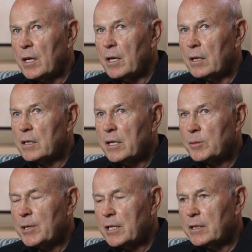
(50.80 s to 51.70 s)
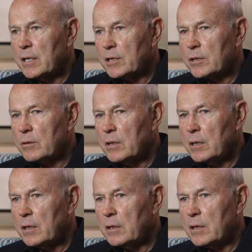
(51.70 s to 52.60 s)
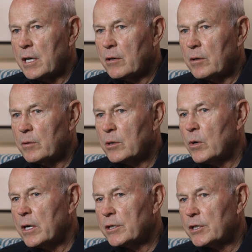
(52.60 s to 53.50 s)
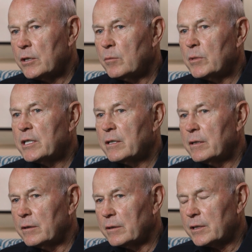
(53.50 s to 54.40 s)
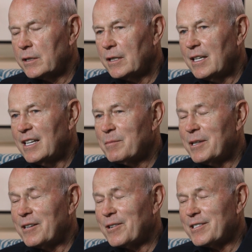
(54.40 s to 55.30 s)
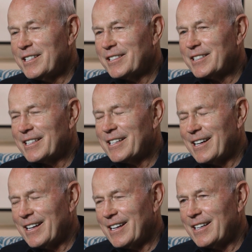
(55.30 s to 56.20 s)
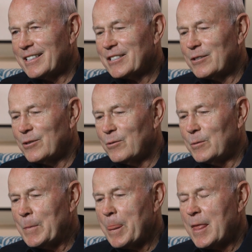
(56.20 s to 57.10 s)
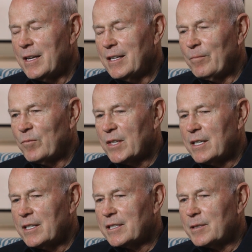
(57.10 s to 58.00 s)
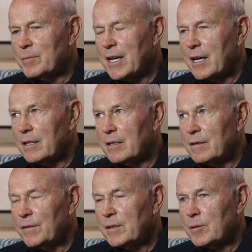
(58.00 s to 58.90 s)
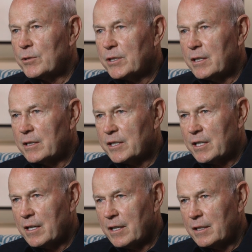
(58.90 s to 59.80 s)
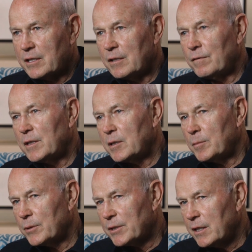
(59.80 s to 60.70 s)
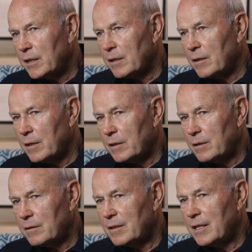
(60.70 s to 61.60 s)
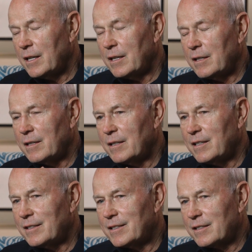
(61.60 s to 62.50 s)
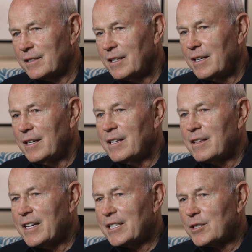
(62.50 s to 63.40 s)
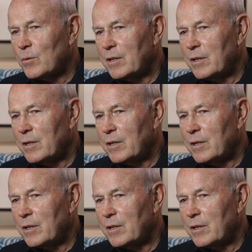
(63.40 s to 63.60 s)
And cosmetic dentistry not only requires good materials, but an artistic eye. So it's about 50% science and 50% art, and it's that's